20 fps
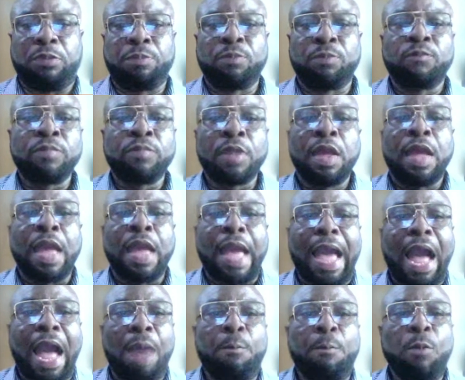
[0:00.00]
And most
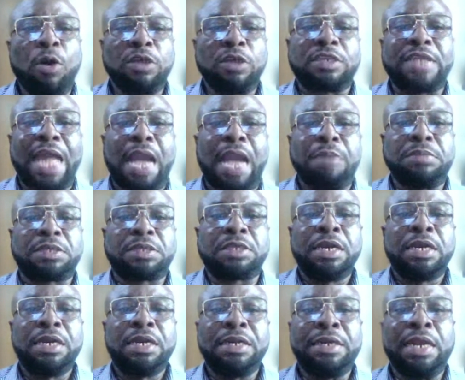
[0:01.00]
times they
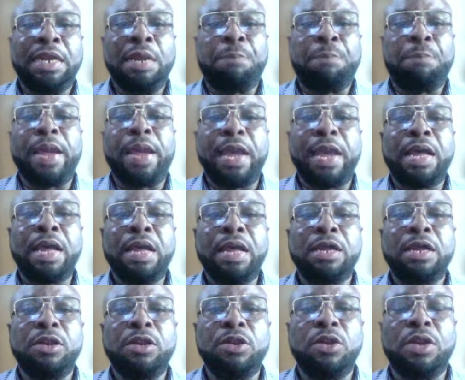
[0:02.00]
pay
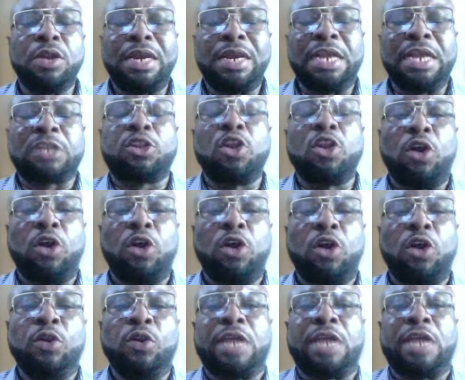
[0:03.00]
little or no tax to
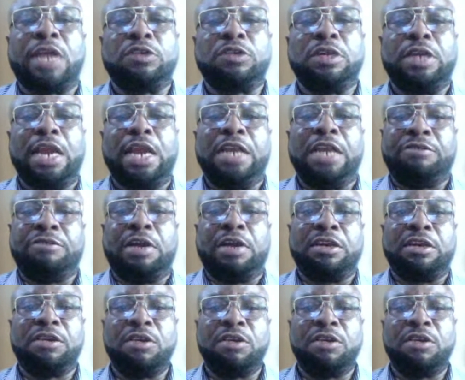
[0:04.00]
the Nigerian
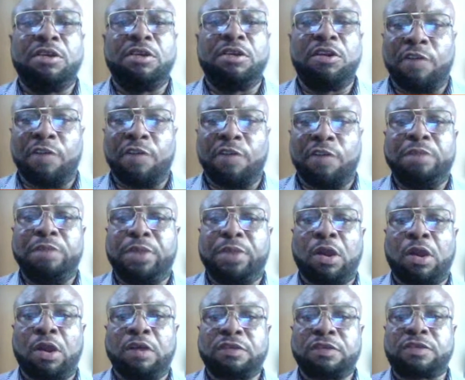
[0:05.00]
government because
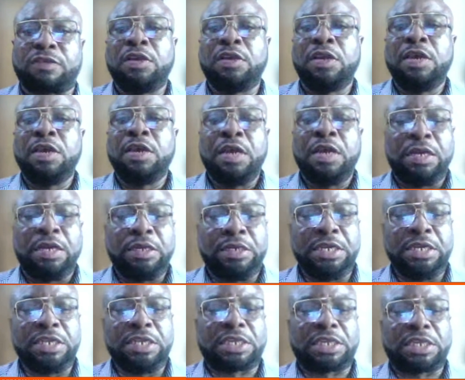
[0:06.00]
these
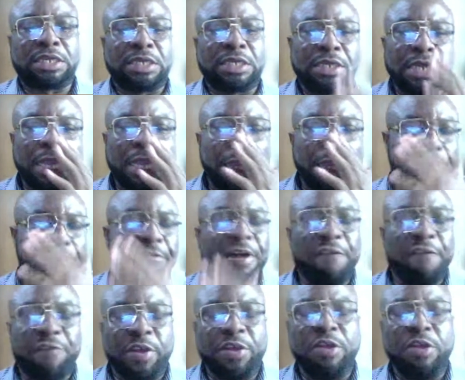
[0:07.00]
revenues
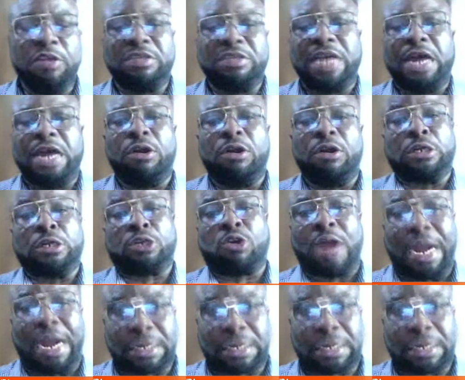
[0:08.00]
are not tracked.